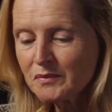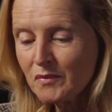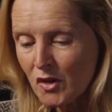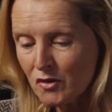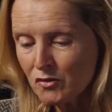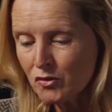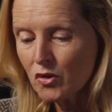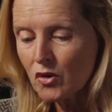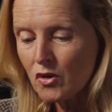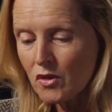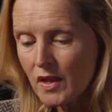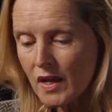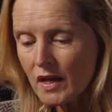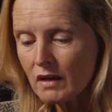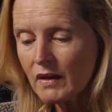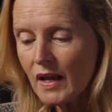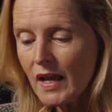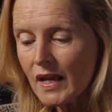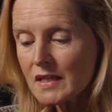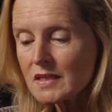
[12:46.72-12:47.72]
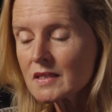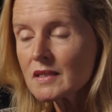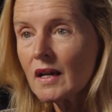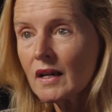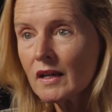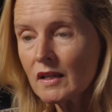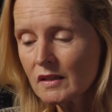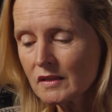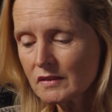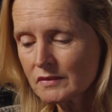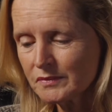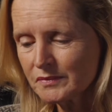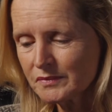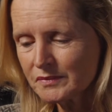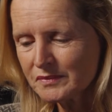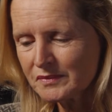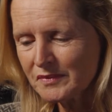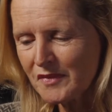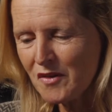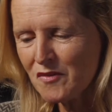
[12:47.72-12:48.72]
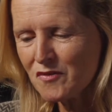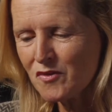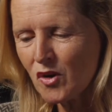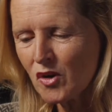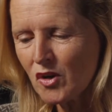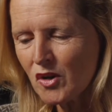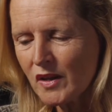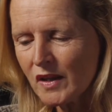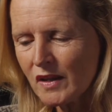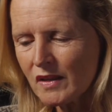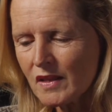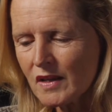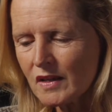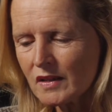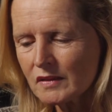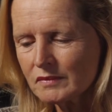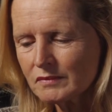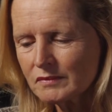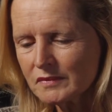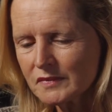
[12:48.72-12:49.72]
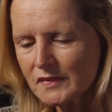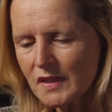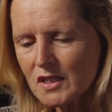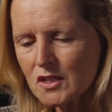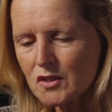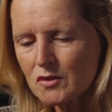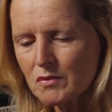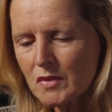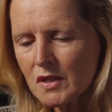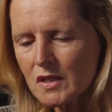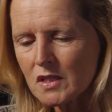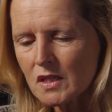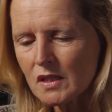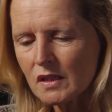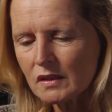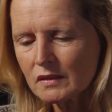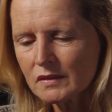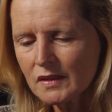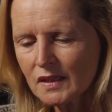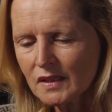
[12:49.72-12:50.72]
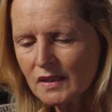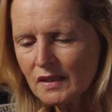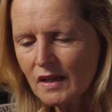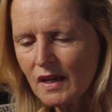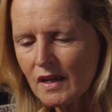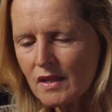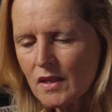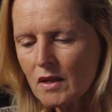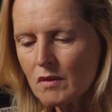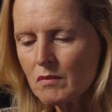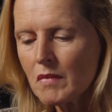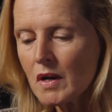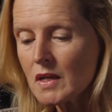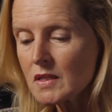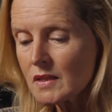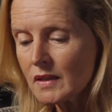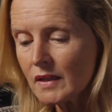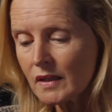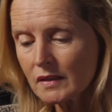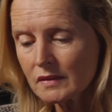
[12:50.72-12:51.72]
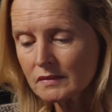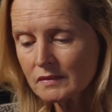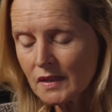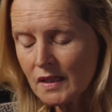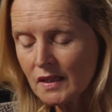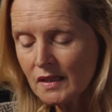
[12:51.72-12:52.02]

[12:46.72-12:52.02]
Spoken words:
for their exile following their dismissal and their muzzling,